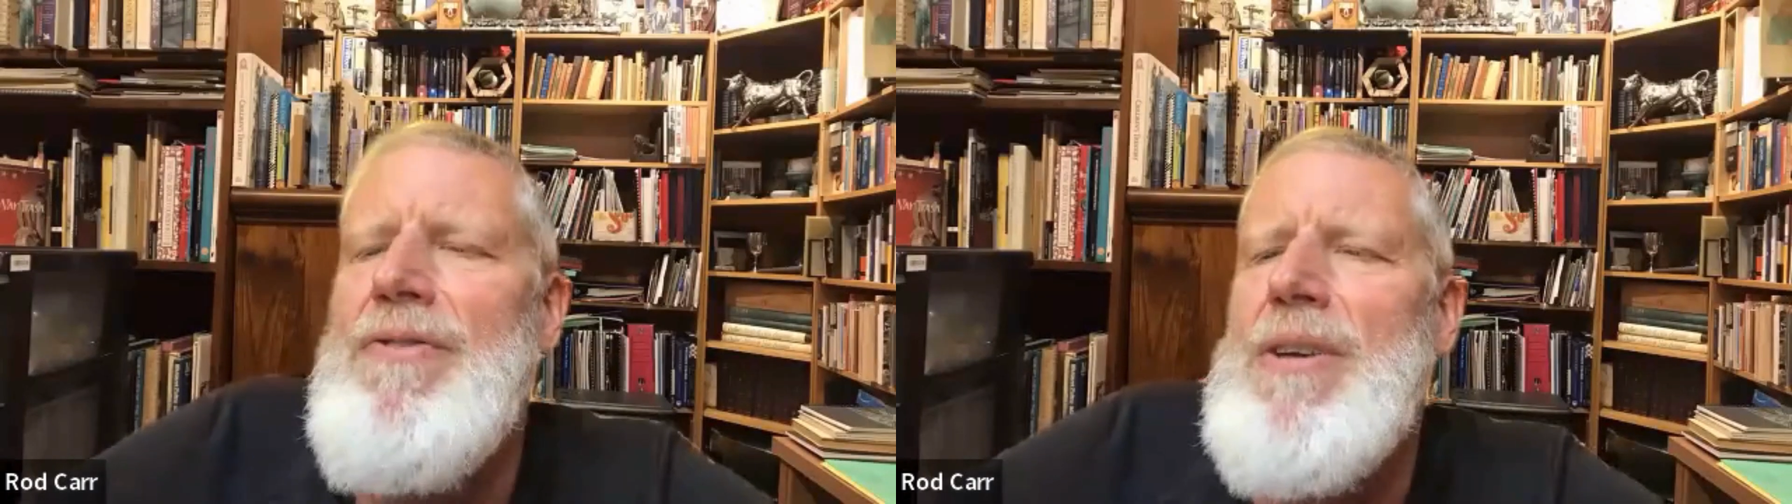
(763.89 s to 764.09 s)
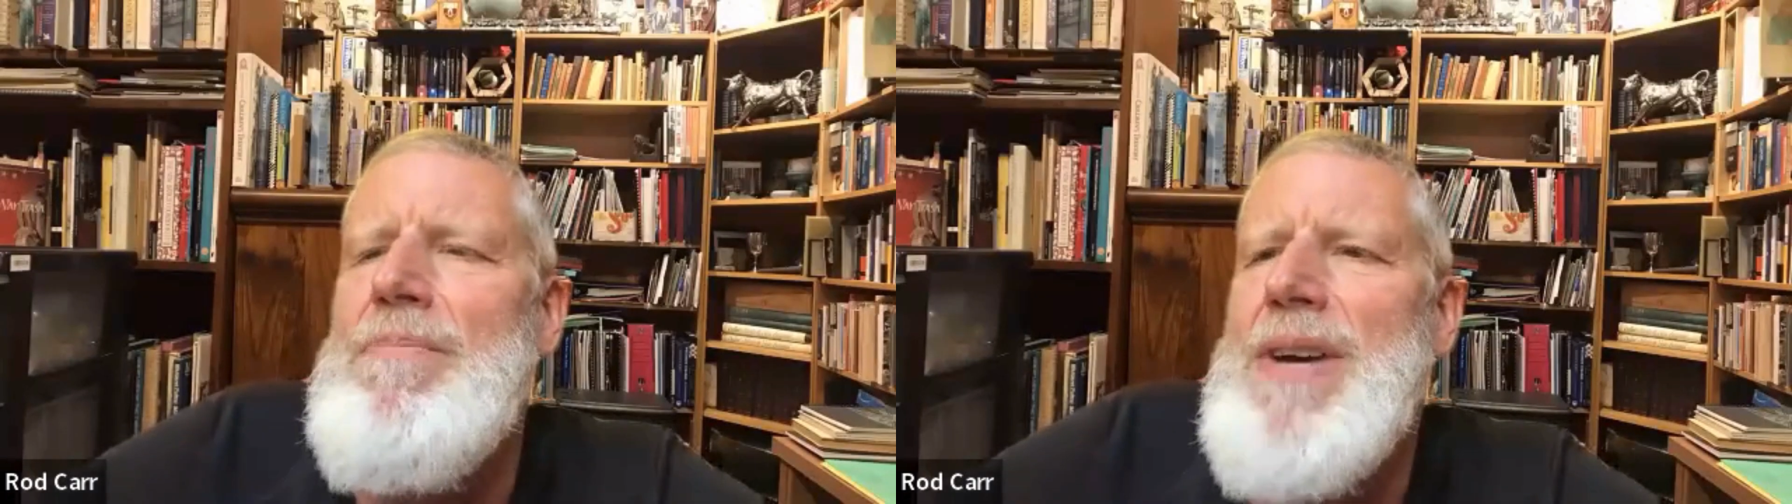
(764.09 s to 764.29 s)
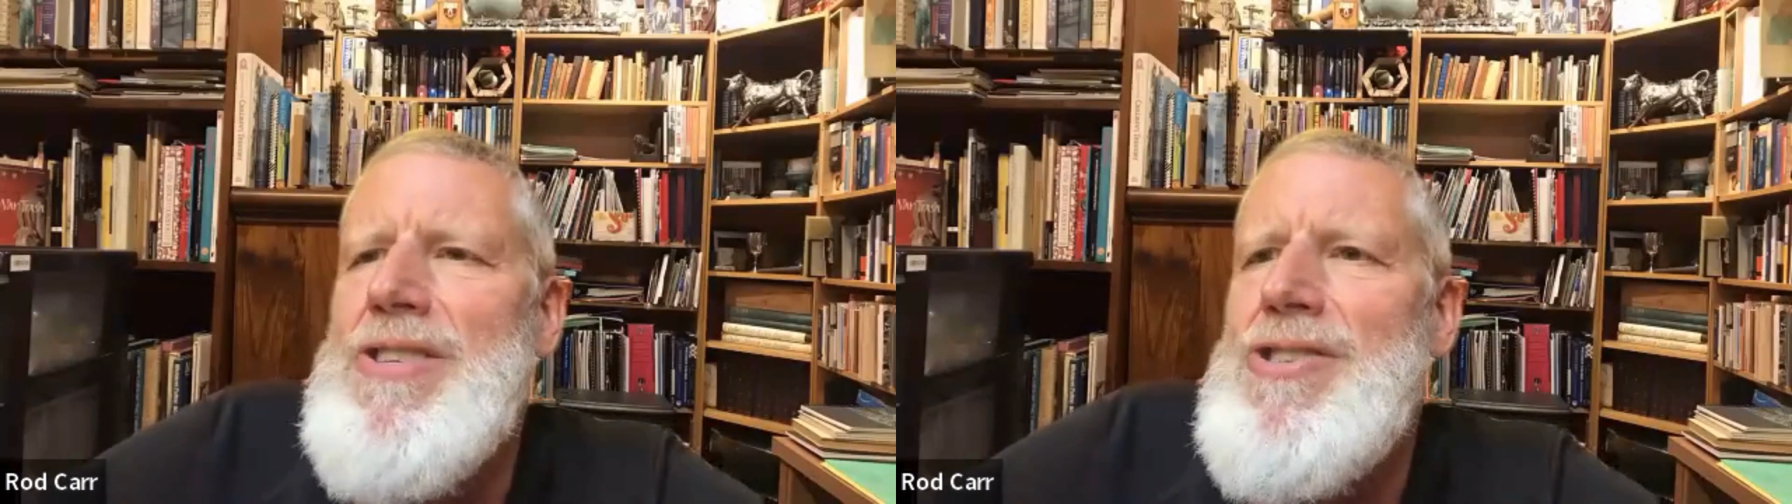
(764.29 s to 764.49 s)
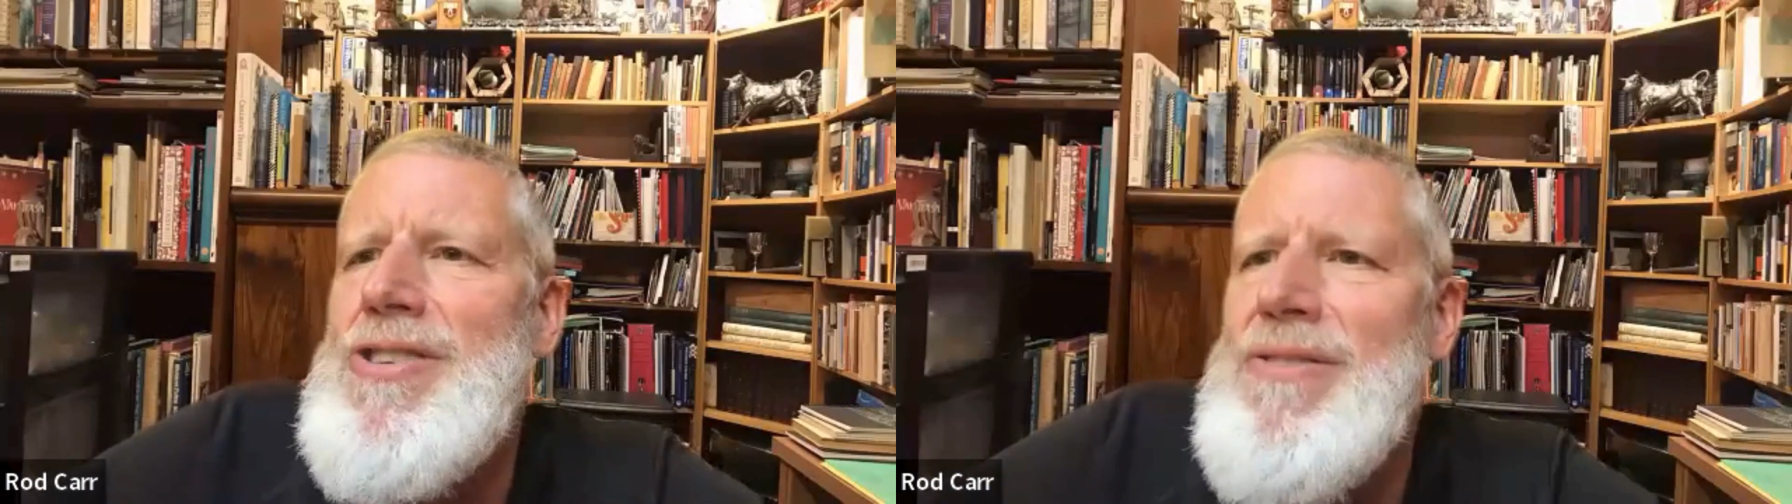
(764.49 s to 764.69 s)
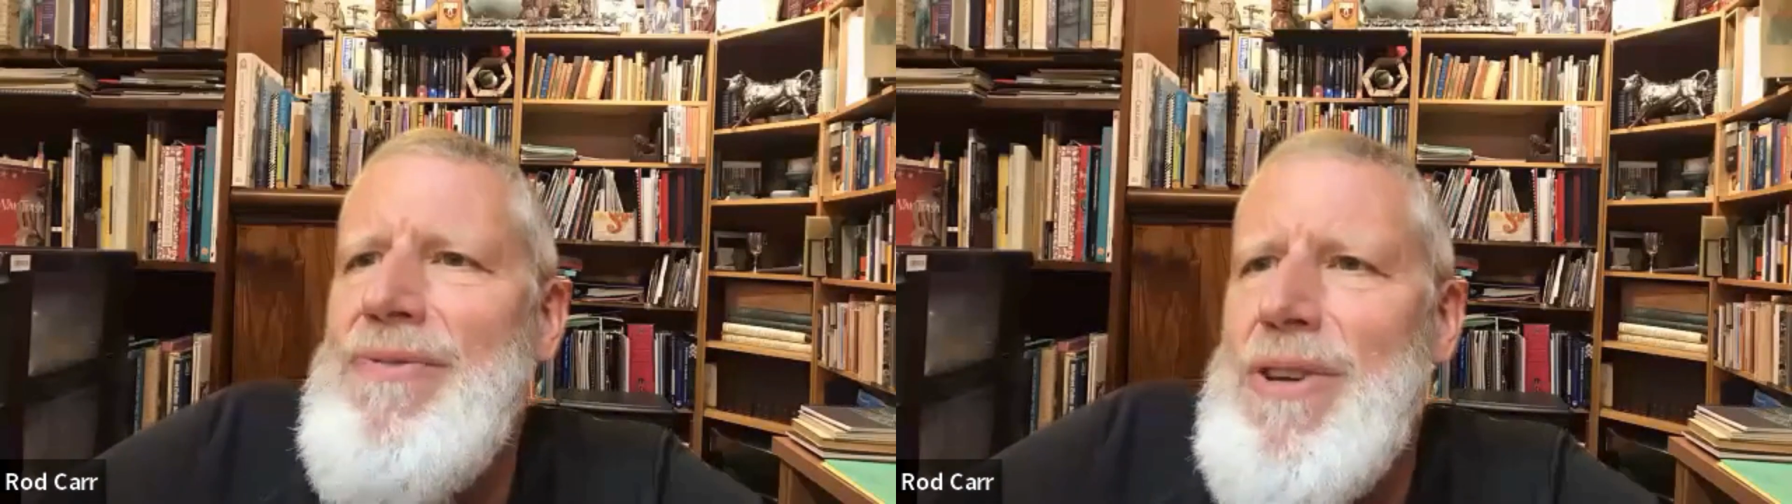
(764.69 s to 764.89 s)
of
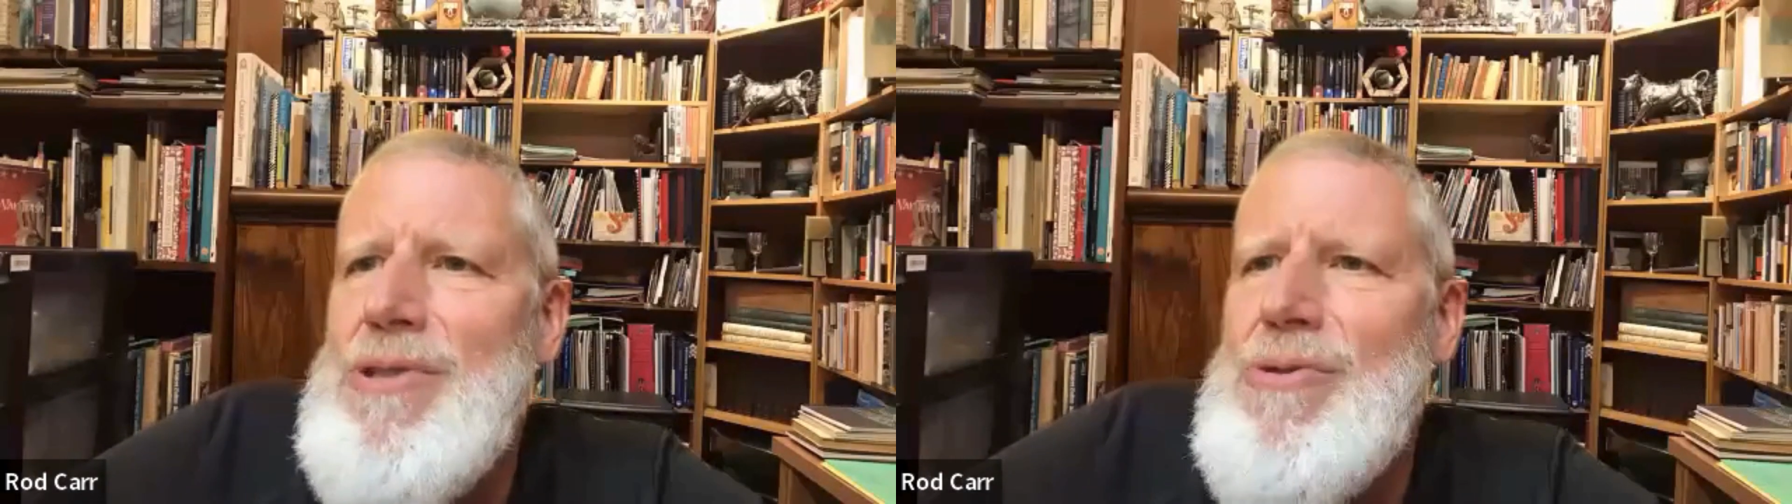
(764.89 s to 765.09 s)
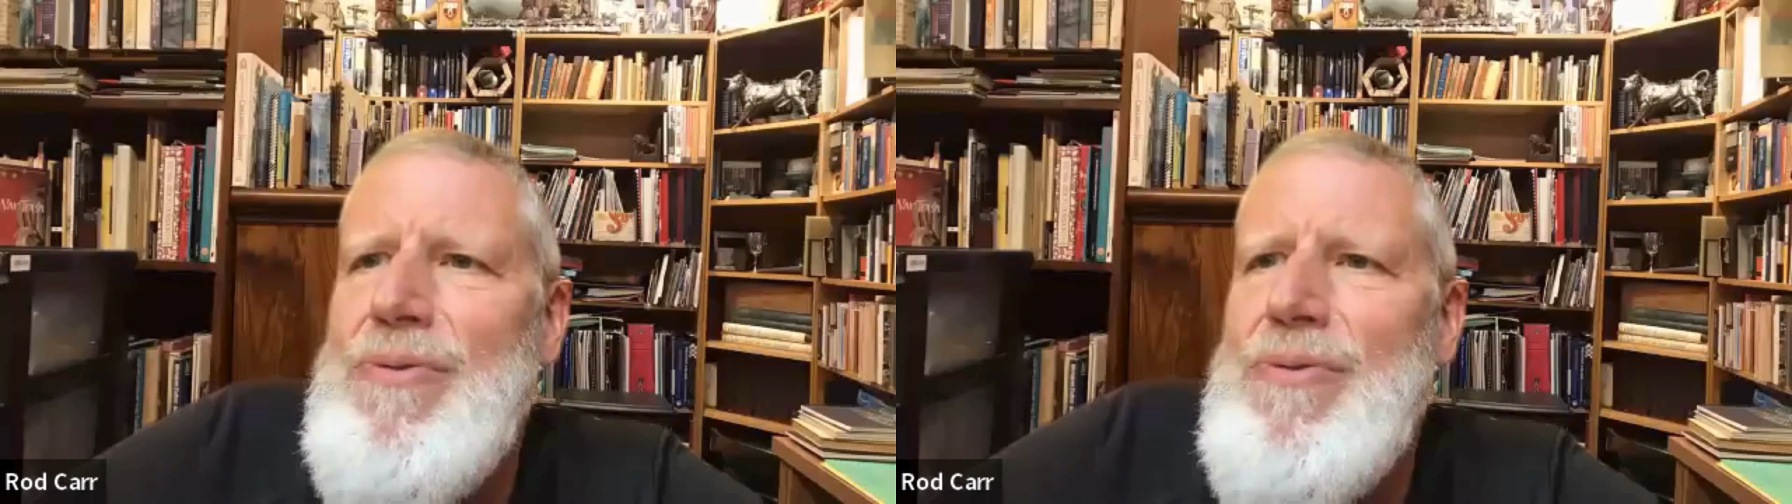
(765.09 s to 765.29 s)
combustions of fossil